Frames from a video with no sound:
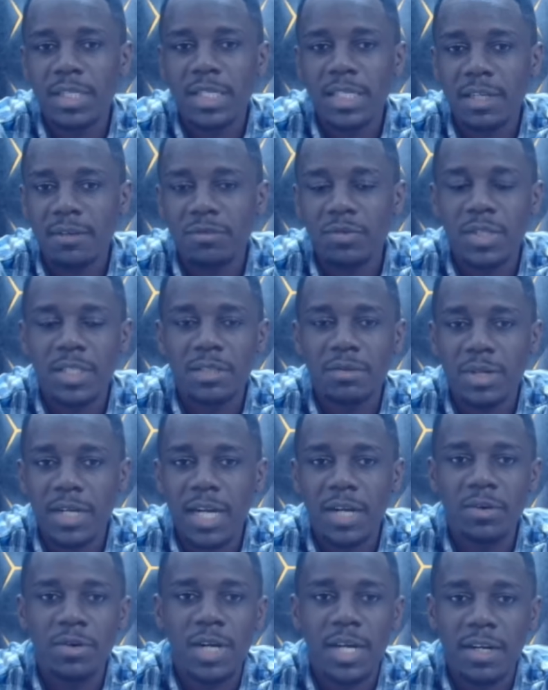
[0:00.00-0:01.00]
it off with
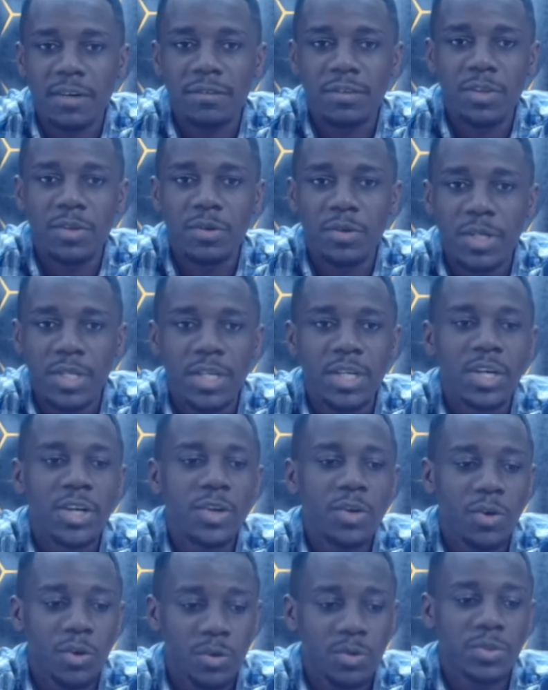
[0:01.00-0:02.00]
Ricardo Carafiori
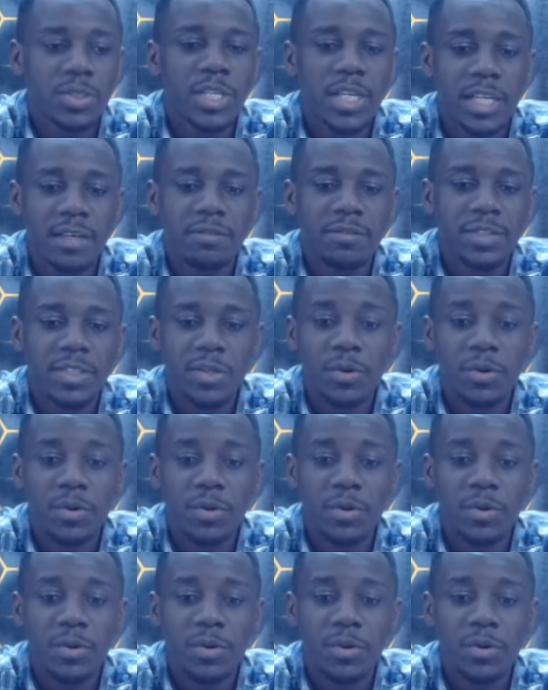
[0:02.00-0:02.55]
onto the left.